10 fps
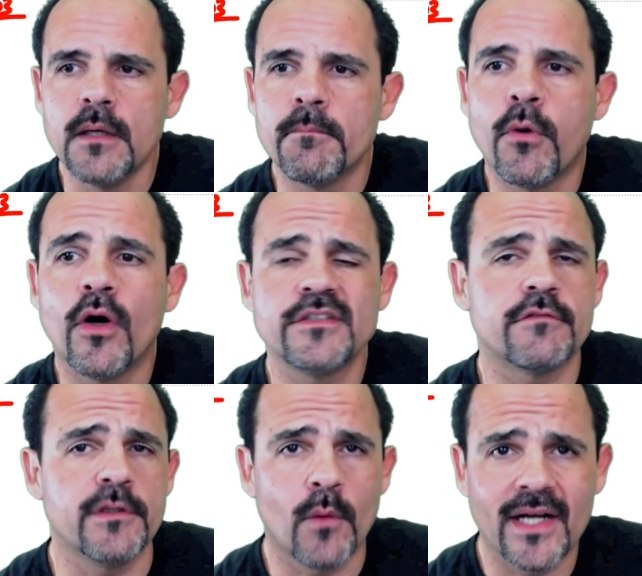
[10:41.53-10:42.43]
pause it,
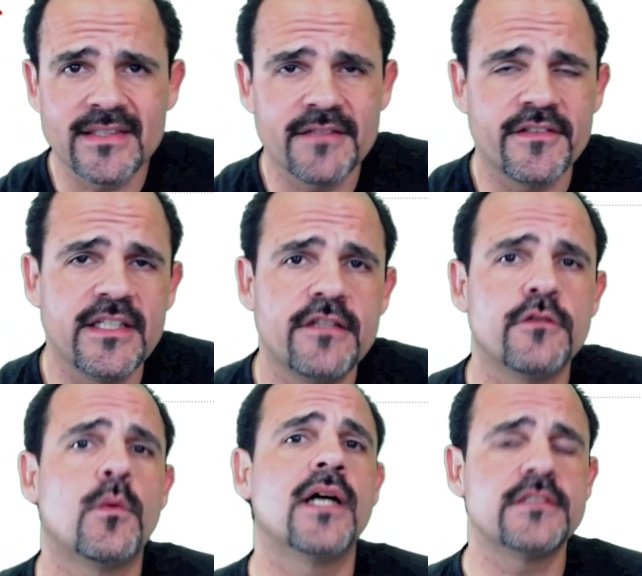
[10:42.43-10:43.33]
rewind it if you need
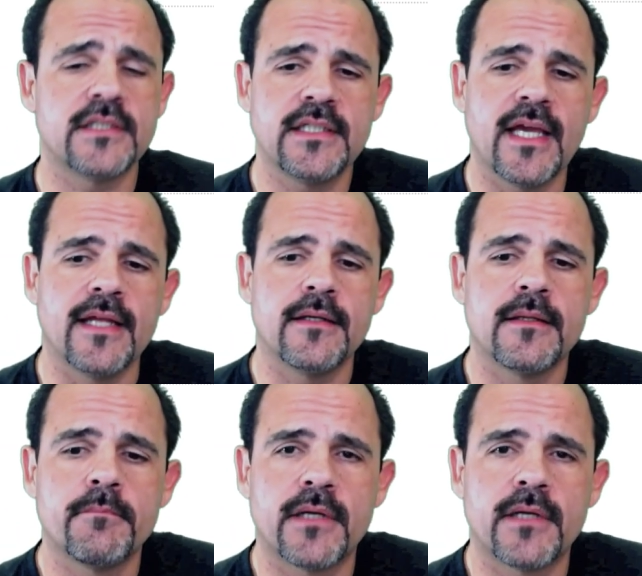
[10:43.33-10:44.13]
to, watch it again, but